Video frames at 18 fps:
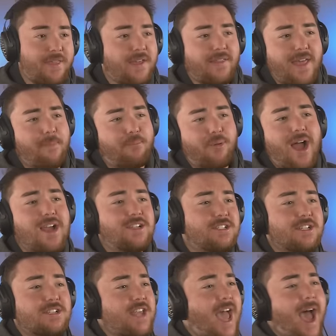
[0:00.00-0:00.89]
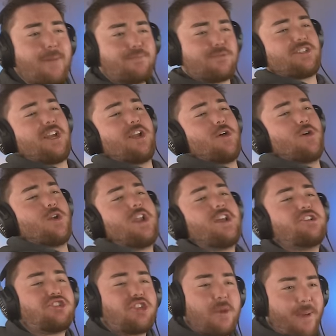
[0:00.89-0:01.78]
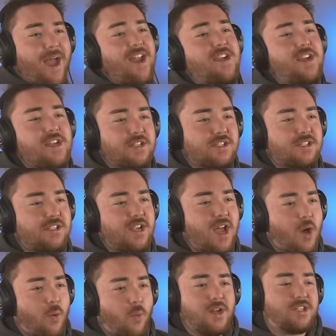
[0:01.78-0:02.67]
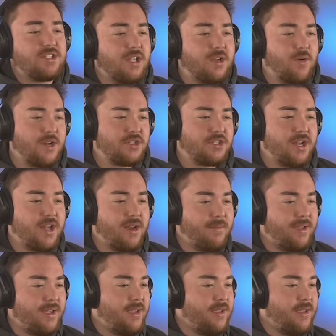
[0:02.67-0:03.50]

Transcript: think that prize looks absolutely stupendous. What's the Train question going to